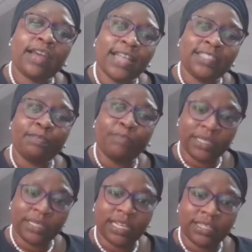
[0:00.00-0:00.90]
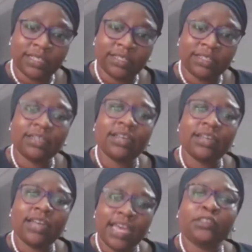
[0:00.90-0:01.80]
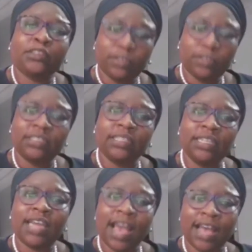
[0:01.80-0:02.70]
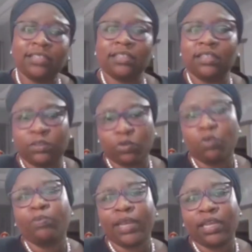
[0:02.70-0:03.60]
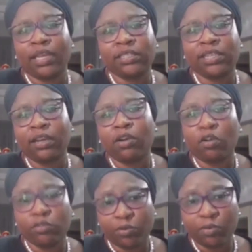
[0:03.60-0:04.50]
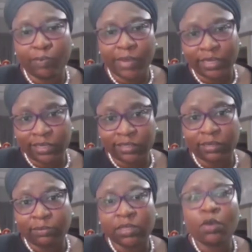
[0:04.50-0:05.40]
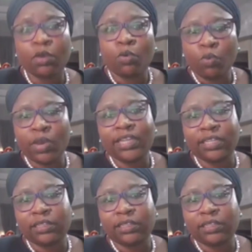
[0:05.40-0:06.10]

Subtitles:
as a business, a trustee has its own internal control mechanisms where they